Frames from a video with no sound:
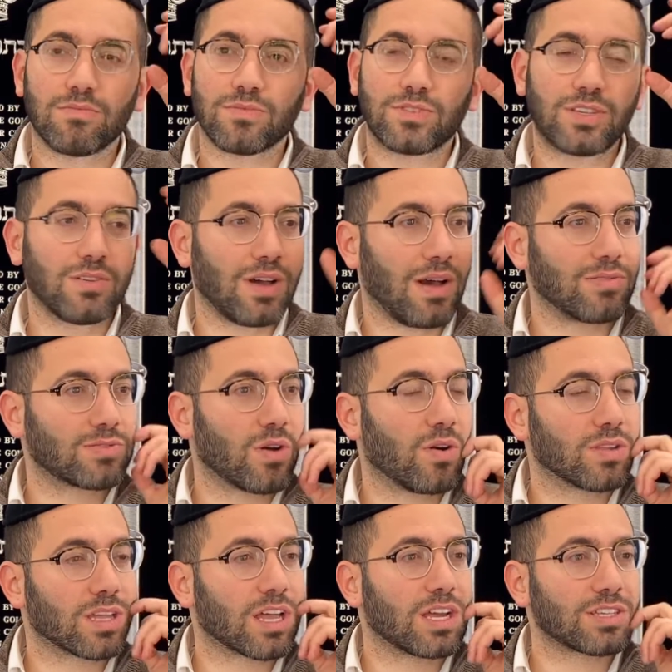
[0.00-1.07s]
She, I was
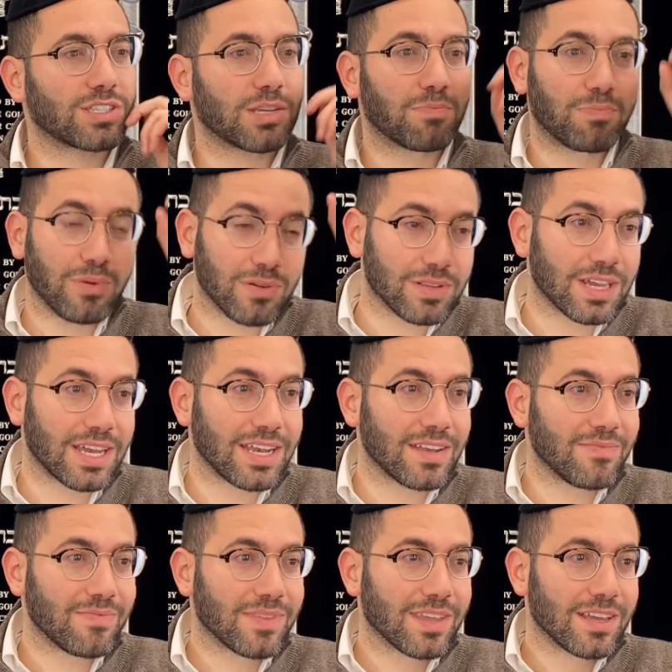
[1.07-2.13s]
holding her. She pulled it.
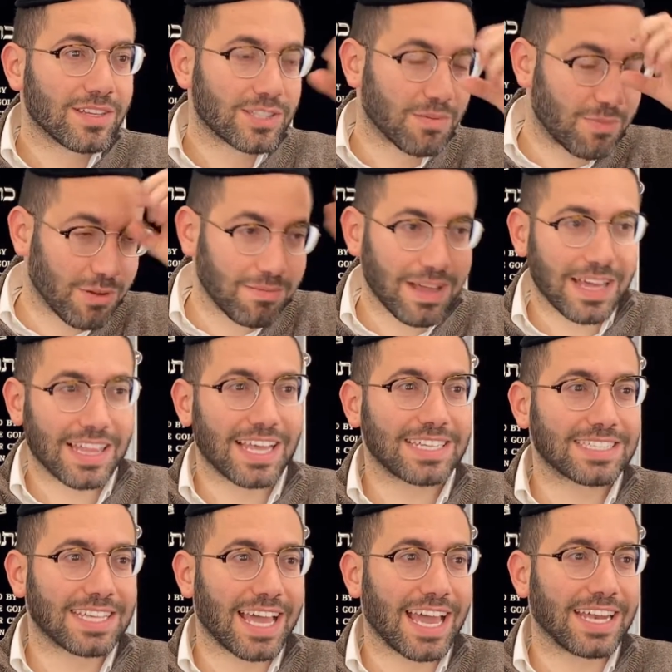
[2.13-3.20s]
She pulled my
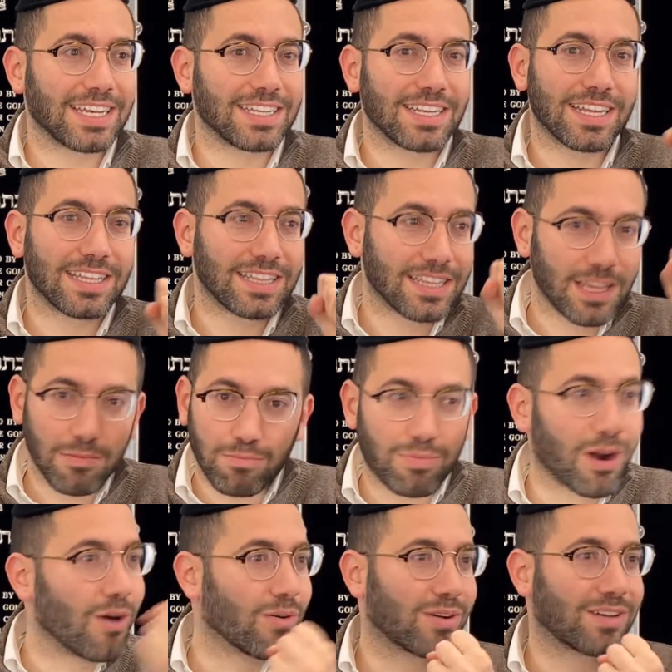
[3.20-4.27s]
glass and it
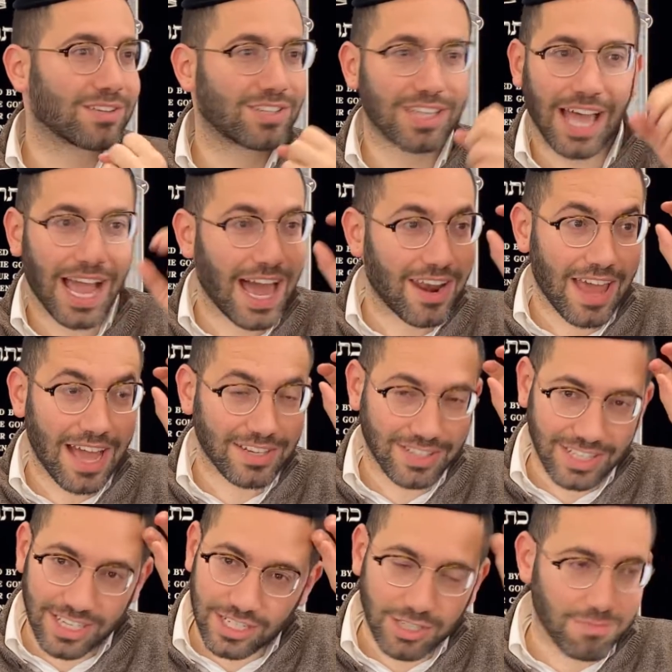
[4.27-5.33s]
broke. She like I don't know how
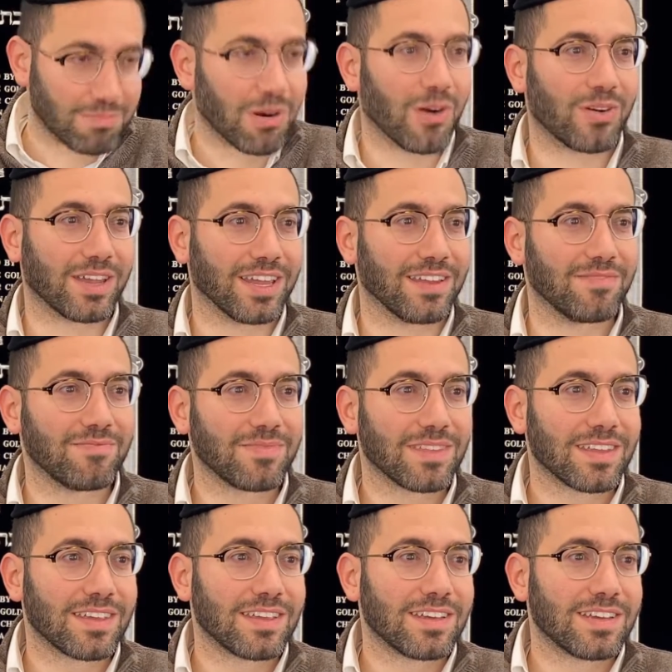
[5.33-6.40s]
she did it. She broke it.
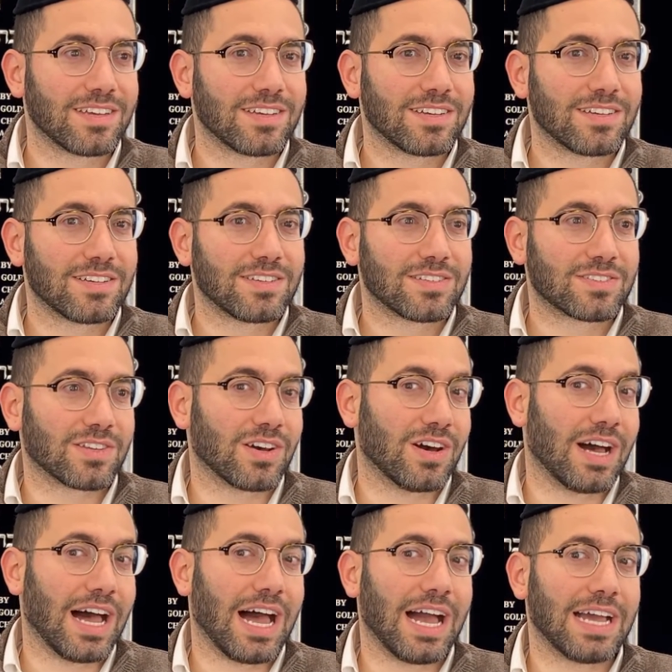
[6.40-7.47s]

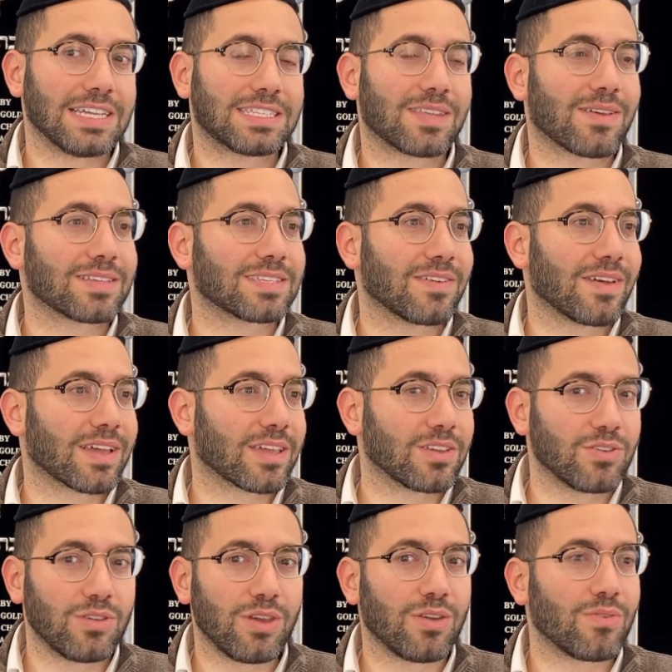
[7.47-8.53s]
So I still myself like you,
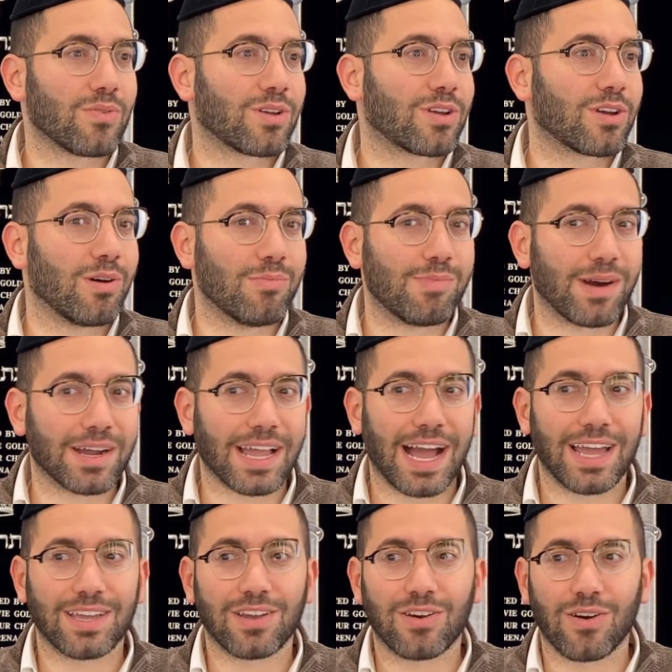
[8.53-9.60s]
you, could go bug
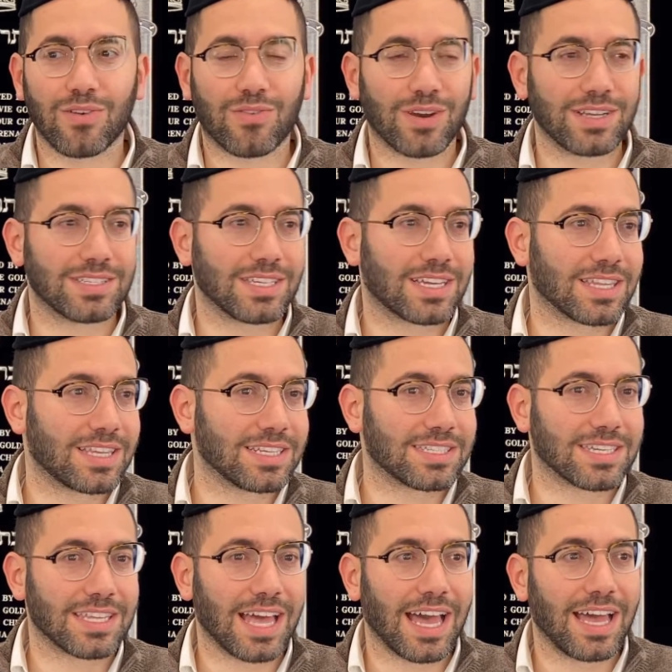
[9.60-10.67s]
out. You could go crazy. get this.
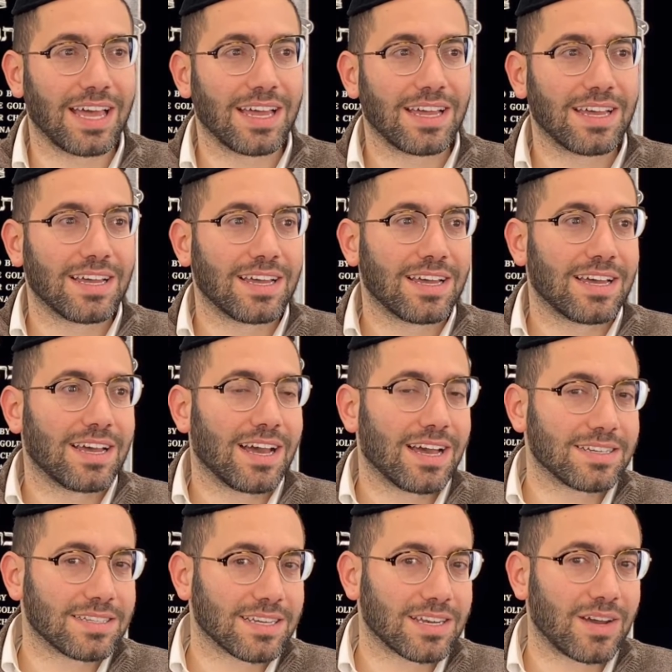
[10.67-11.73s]
get that.
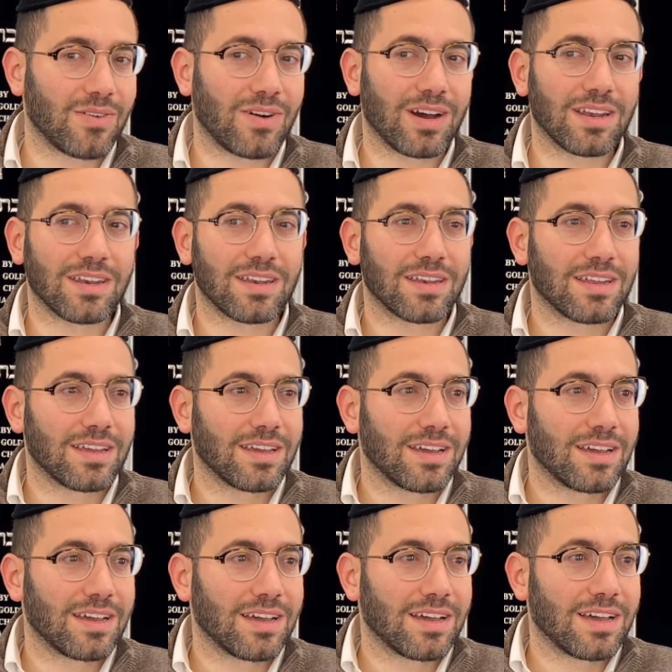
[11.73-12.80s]
I said, you know what?
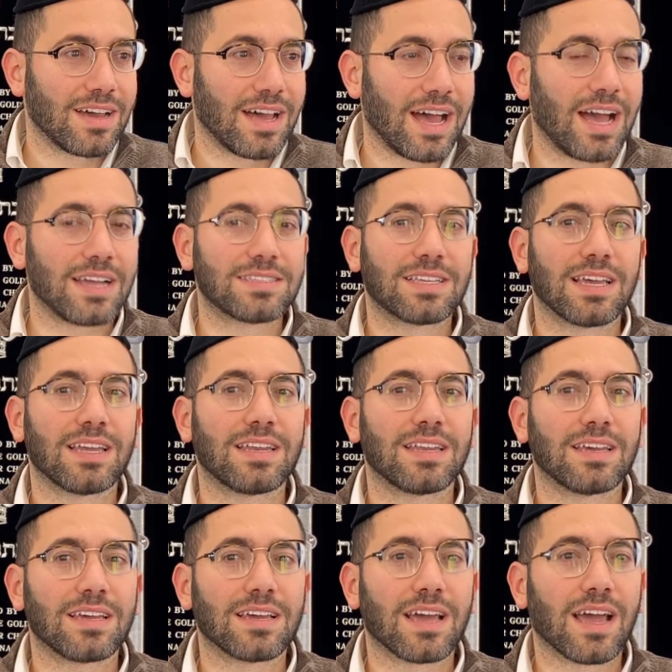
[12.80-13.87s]
I said,
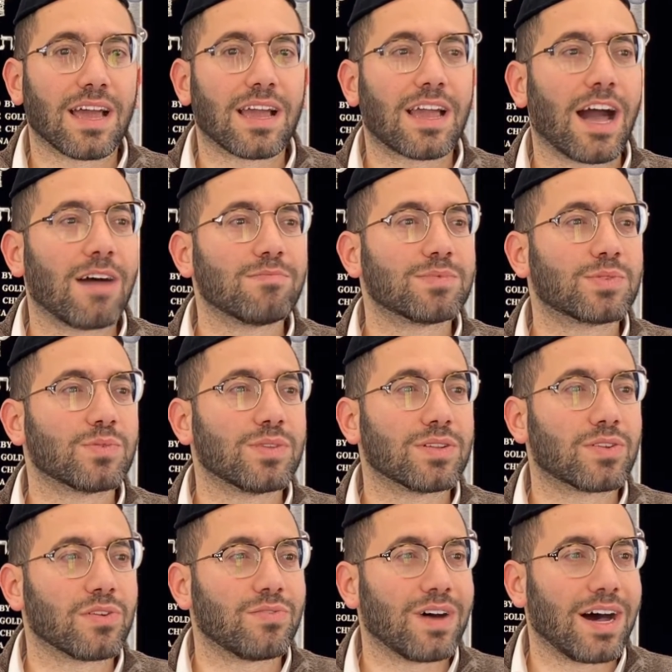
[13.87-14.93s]
Gam Zu
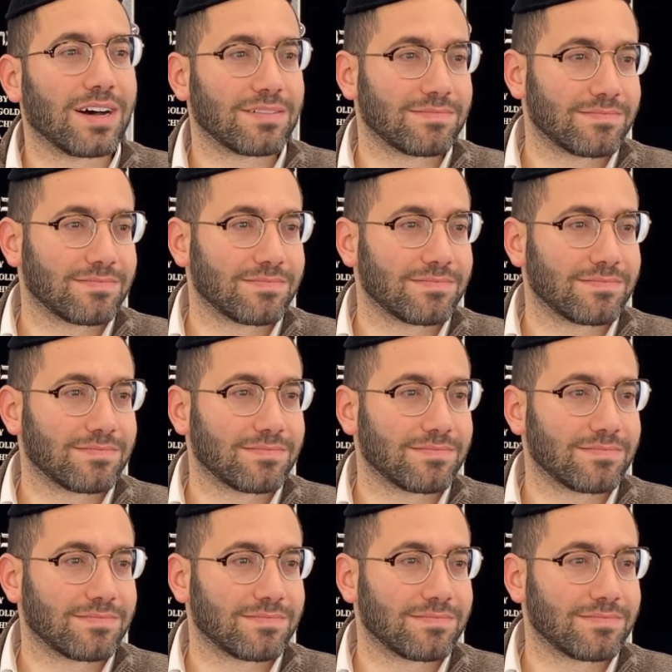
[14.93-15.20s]
L'Tova.